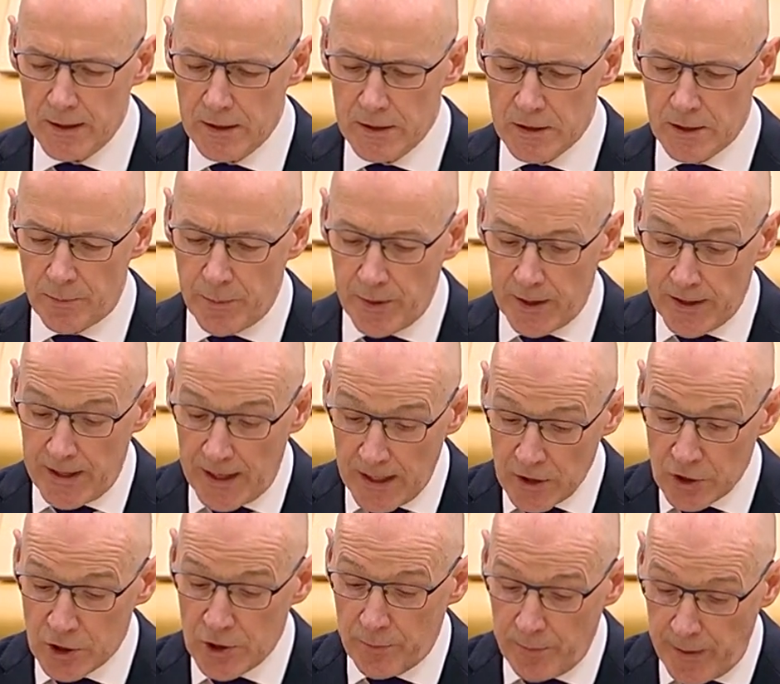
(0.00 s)
to pay an
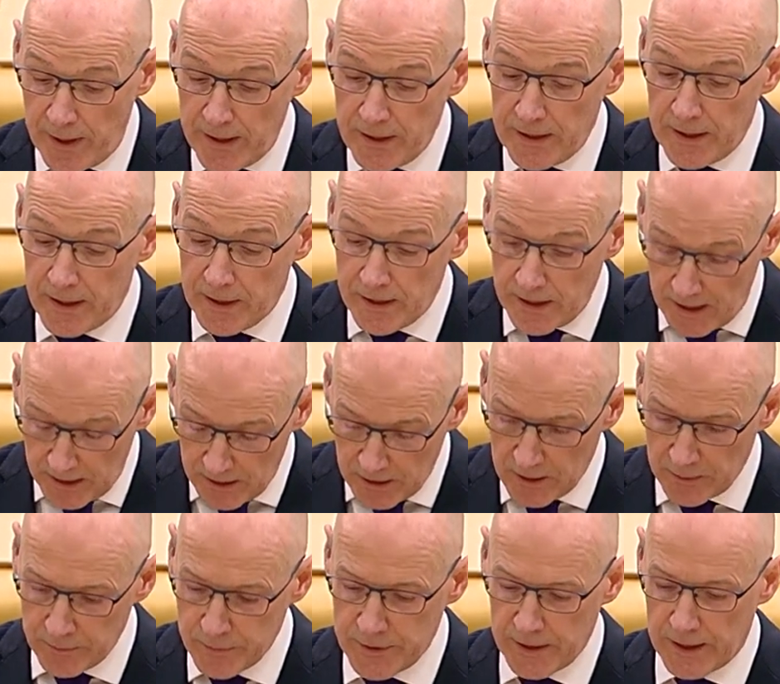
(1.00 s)
extra penny in
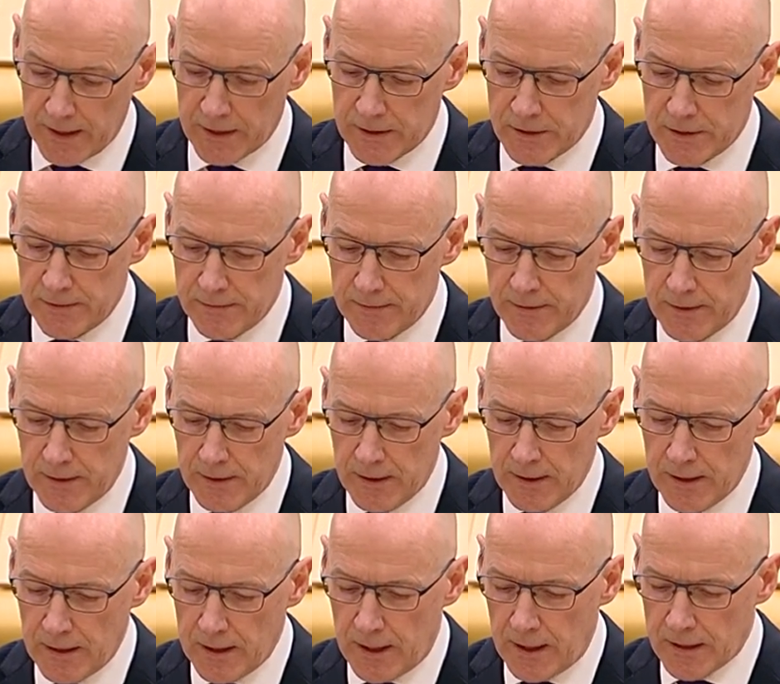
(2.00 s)
income tax,
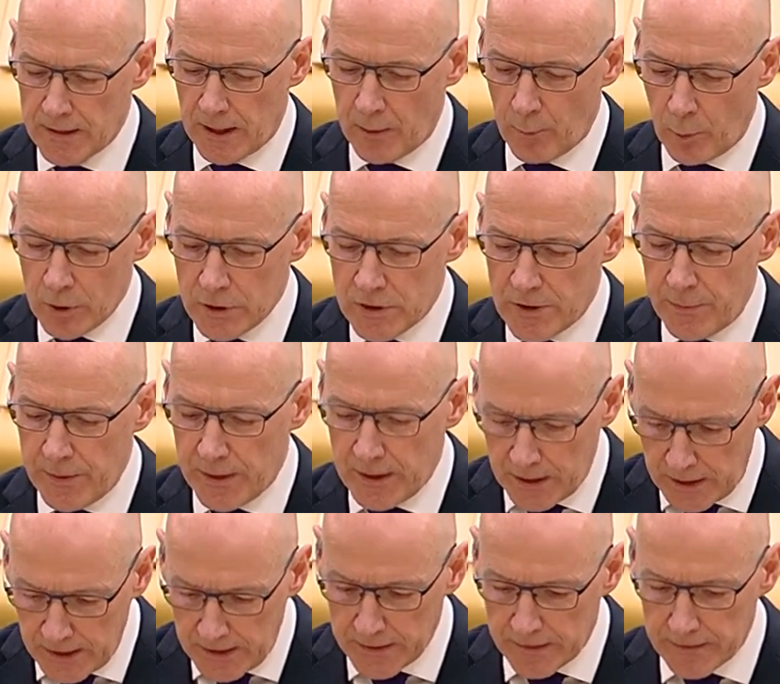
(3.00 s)
and I want to be
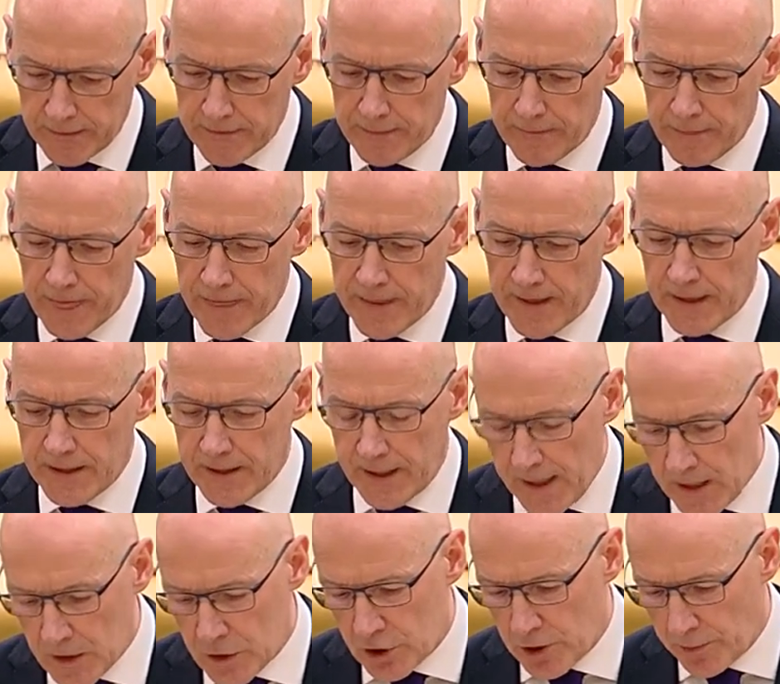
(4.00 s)
clear that
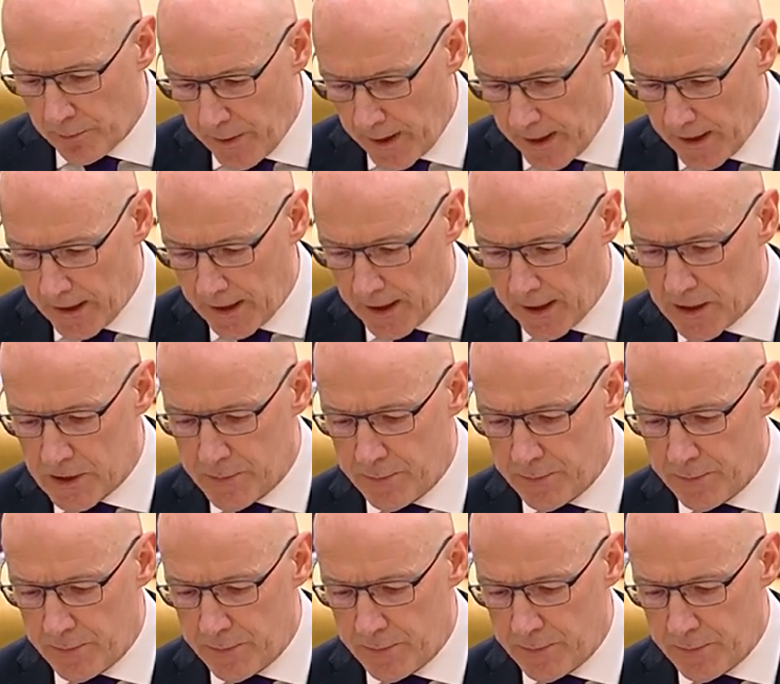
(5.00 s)
extra penny is